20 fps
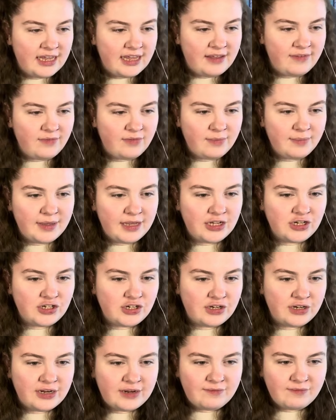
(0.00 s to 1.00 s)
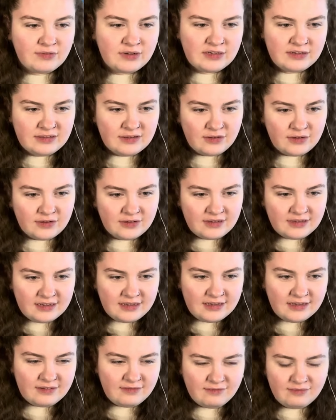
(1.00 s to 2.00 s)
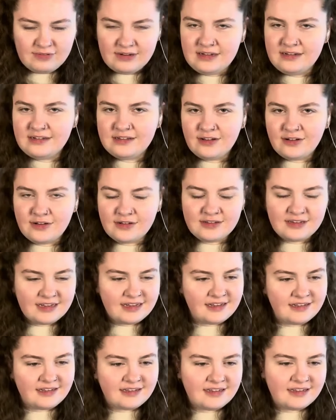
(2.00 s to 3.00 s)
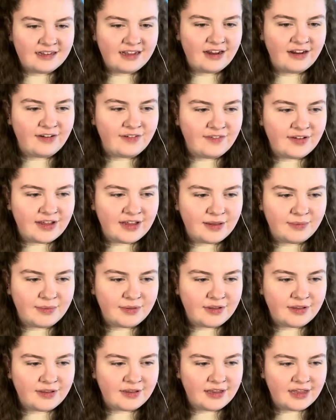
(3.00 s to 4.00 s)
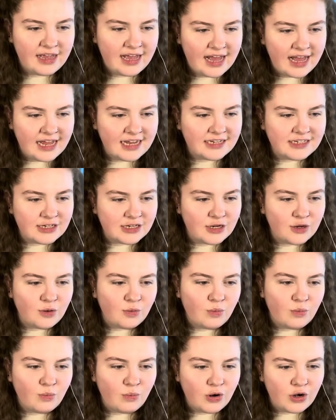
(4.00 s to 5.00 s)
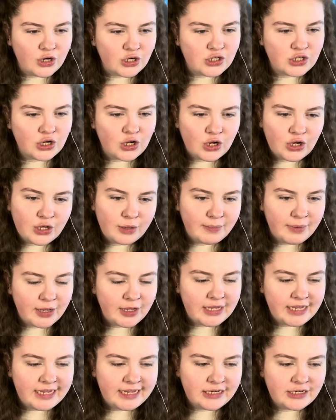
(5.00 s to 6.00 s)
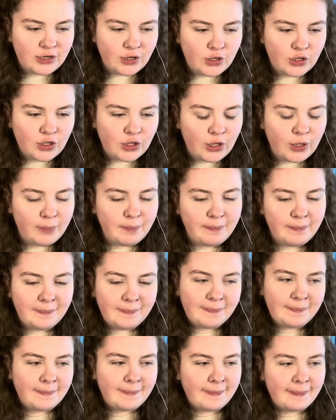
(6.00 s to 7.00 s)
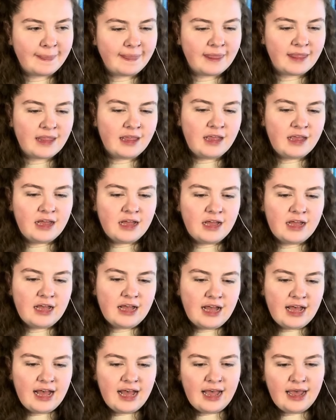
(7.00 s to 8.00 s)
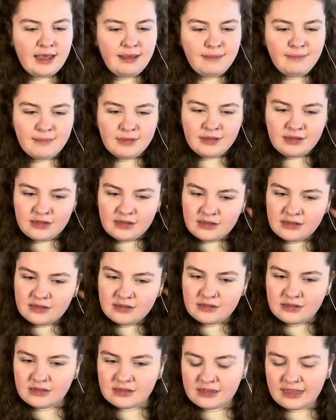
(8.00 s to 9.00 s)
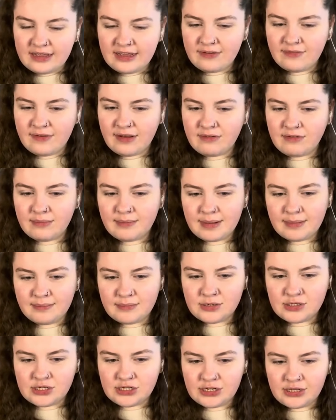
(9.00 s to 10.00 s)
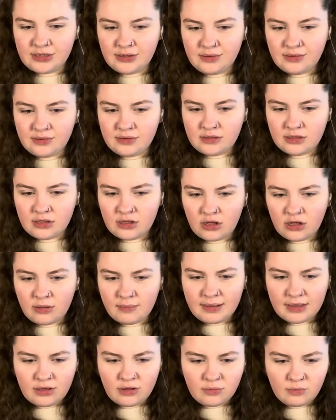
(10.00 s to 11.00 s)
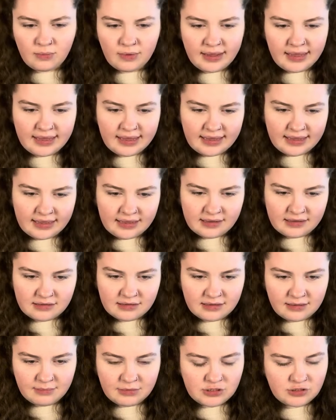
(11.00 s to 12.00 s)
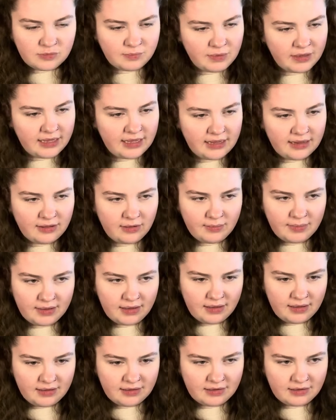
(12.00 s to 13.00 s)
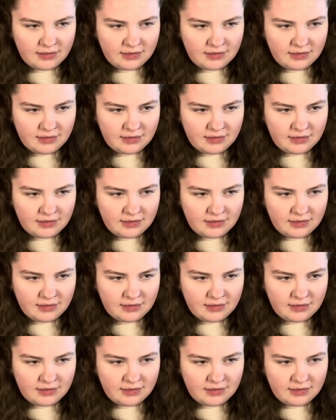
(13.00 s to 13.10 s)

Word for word: information and resources, resources are available at wannatalkaboutit.com. I'm if I remember to. Oh my god, wait. Let me just play it a little bit.